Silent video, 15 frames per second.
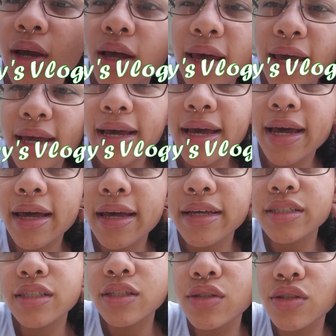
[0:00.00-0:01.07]
Hey
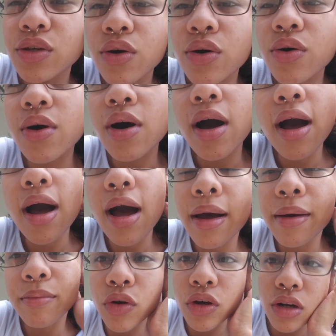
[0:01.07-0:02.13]
guys, so
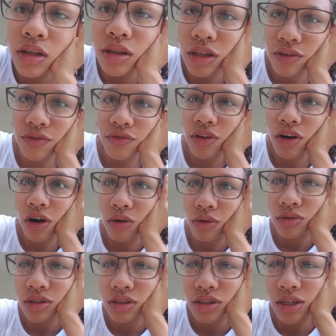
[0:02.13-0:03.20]
I'm gonna leave the
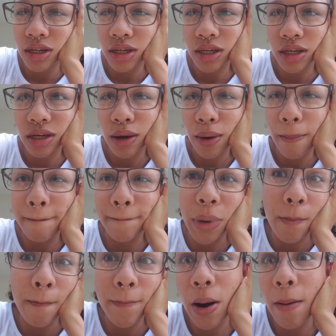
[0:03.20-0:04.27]
house today.
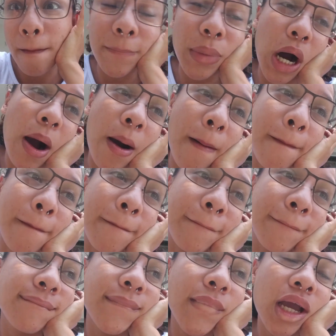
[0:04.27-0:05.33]
Bum bum
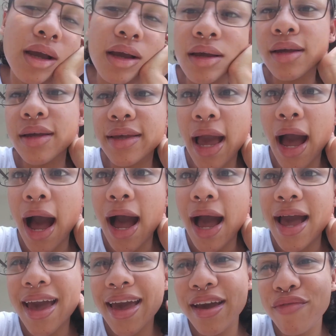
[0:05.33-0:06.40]
bum. Yeah,
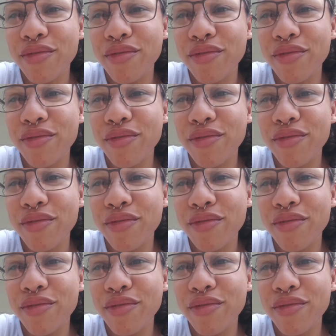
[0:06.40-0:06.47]
hey